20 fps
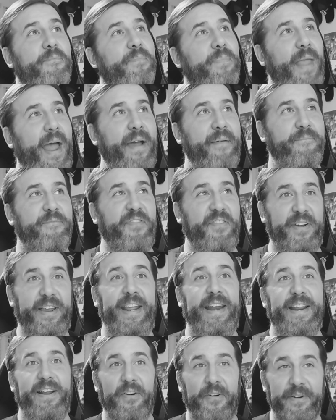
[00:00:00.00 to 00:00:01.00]
I'm
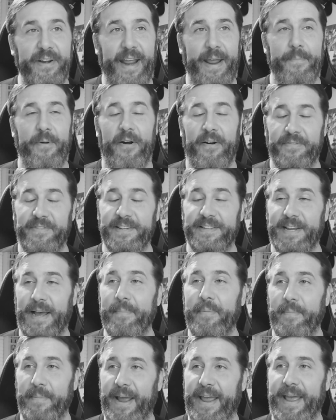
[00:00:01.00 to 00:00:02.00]
forgetting her name off the top
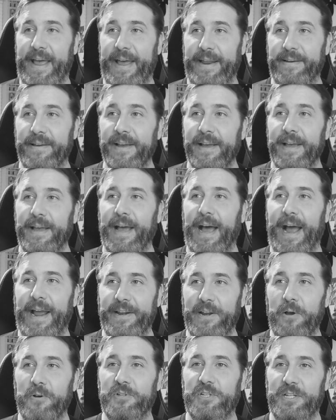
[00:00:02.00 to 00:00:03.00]
of my head. I
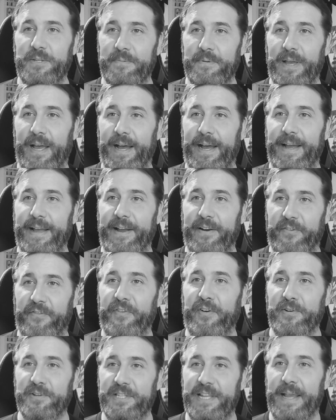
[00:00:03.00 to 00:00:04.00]
know her
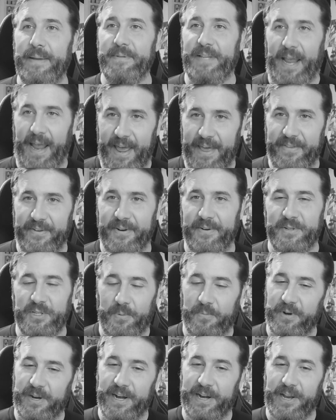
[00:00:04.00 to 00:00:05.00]
first name's Heather, so
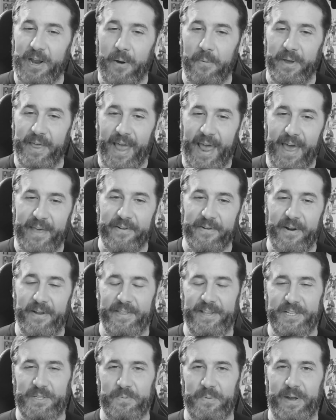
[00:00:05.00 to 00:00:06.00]
we're gonna go with Heather on
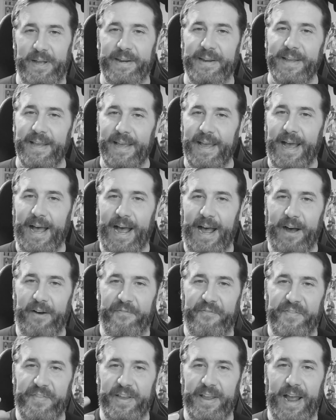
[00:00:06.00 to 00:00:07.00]
this one.
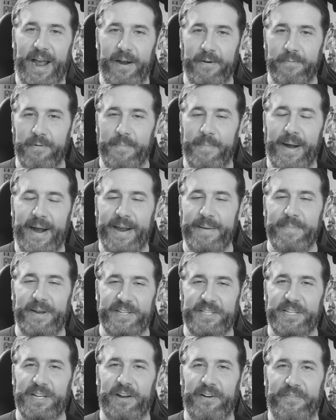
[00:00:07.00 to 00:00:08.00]
I'll remind
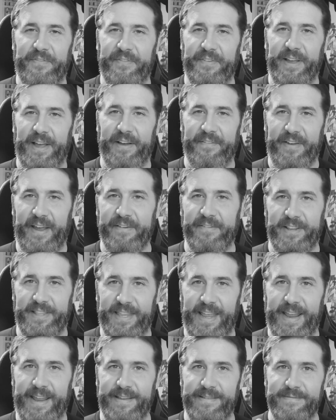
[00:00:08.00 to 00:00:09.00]
myself of
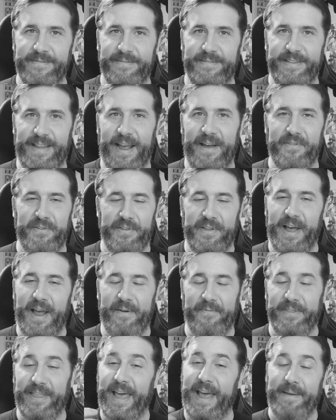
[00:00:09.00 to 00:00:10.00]
everything down the line
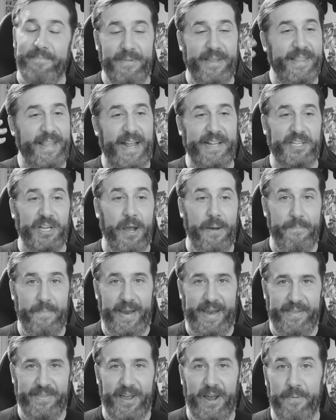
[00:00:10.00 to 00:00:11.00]
with that. That's on
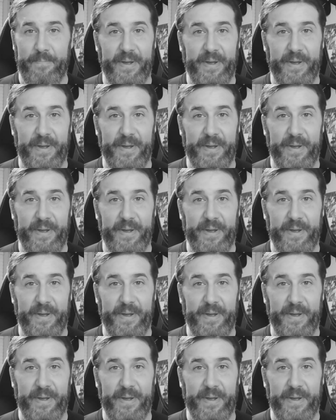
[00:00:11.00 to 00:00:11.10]
me though.